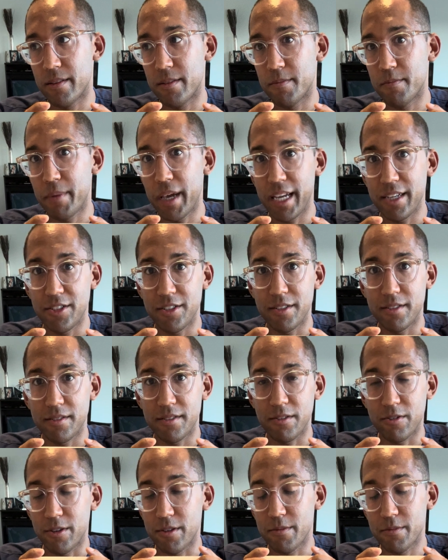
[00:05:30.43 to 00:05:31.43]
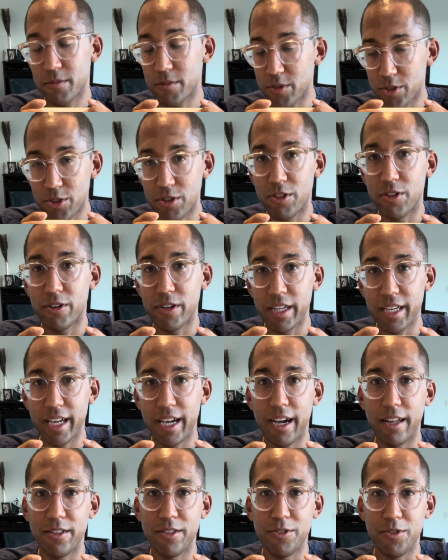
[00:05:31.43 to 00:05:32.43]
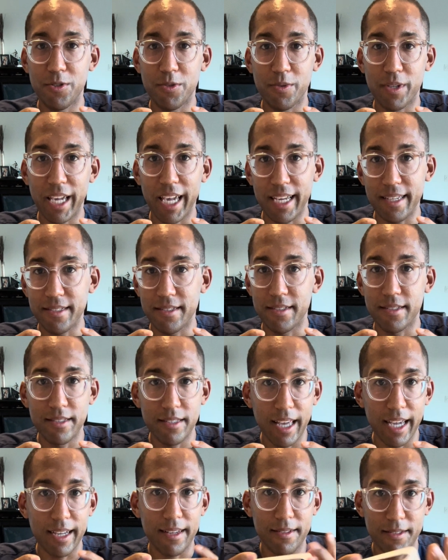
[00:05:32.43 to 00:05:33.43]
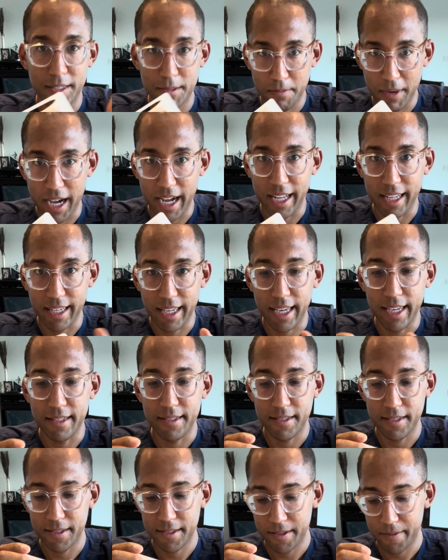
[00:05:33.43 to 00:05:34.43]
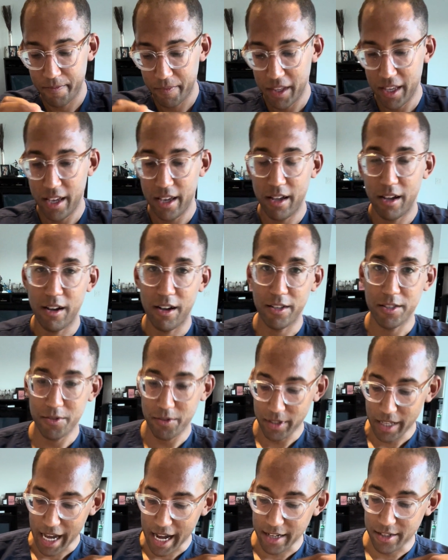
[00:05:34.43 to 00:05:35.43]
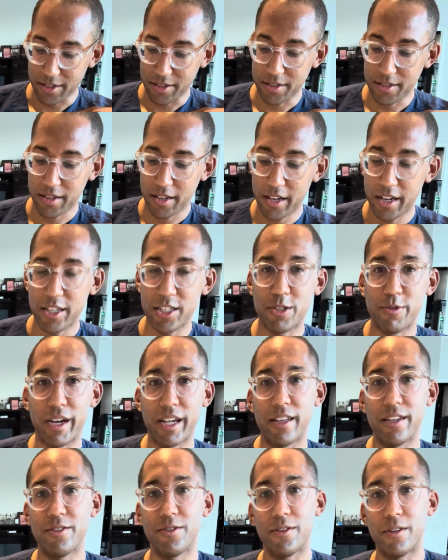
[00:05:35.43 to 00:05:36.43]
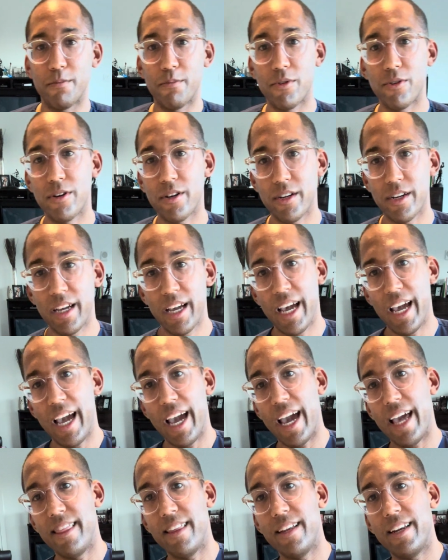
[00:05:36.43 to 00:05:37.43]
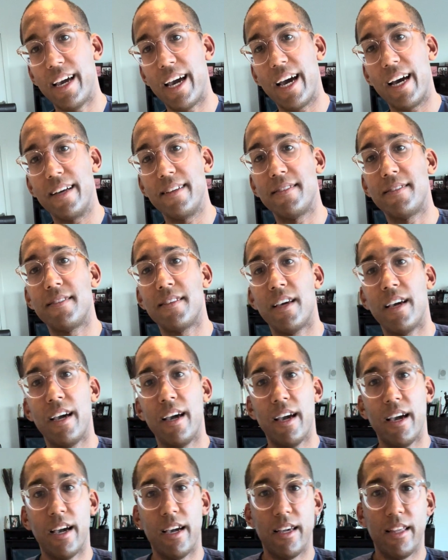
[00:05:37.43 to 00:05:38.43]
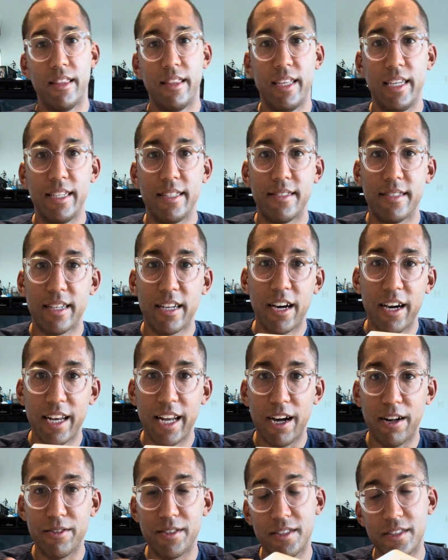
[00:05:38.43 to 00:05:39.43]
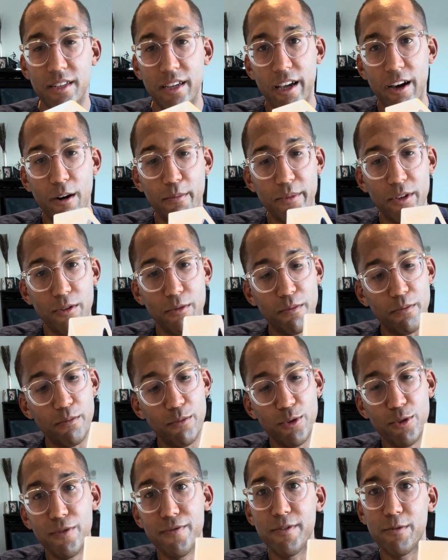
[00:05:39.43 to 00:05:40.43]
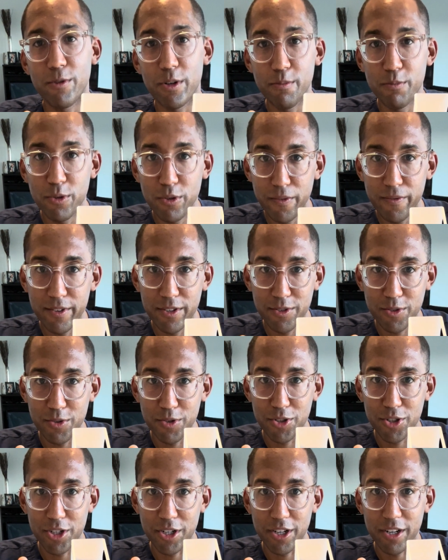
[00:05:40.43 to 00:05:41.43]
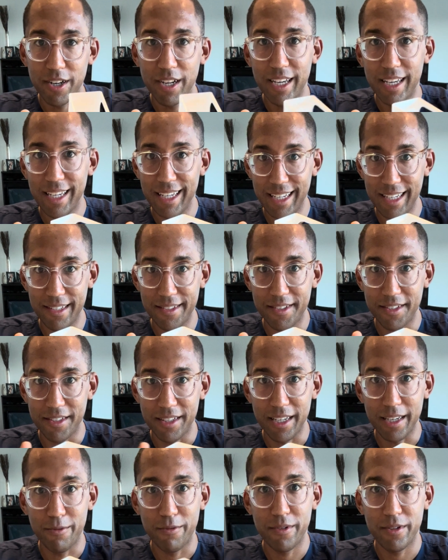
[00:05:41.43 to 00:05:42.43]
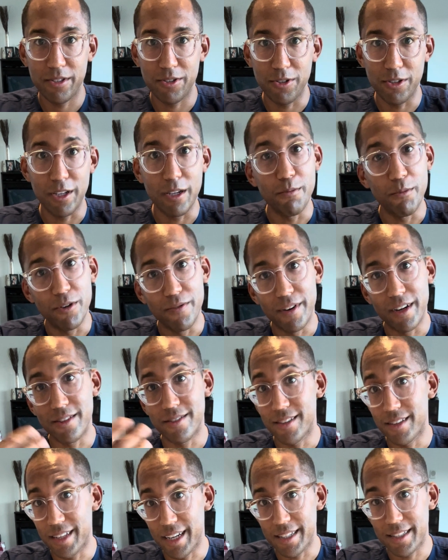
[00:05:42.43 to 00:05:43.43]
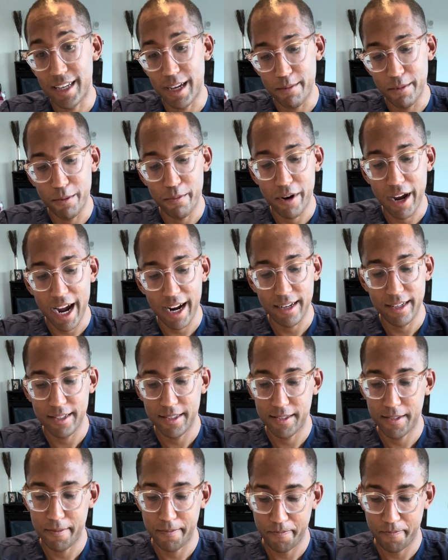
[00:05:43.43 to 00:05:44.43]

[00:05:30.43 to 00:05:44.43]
patients or learning how to do cases like spine cases. Also attaches directly to the board and then has these cutouts to help you remove the suture easily so you can move on to the next time you practice.